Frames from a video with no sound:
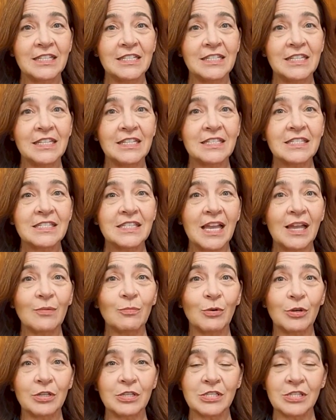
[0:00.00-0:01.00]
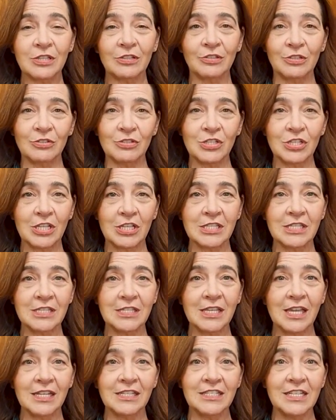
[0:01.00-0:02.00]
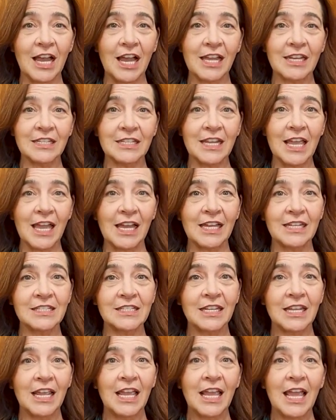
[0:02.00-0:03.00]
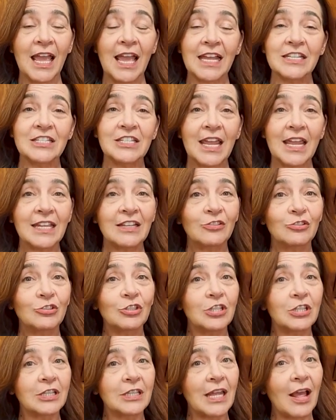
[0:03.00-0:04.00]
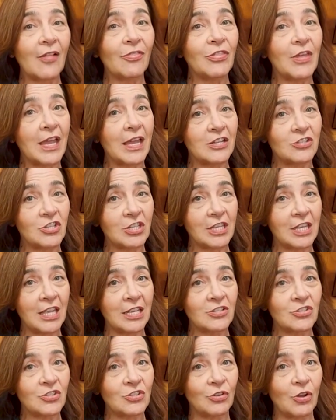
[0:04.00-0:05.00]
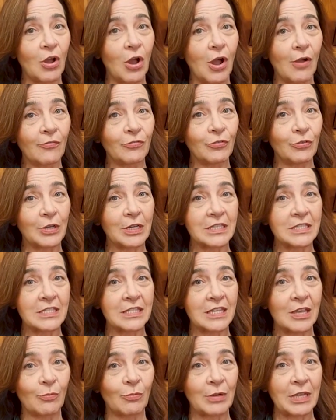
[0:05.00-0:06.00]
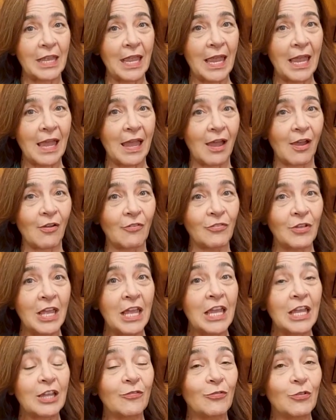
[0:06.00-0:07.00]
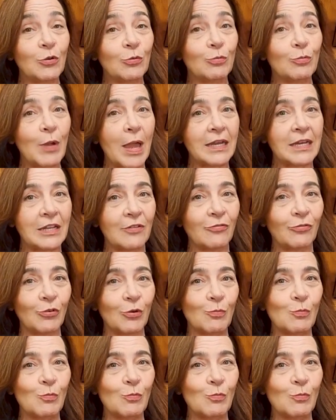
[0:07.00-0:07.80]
dsiworksolutions.net, and take a look at the educational offerings that we have if you're ready for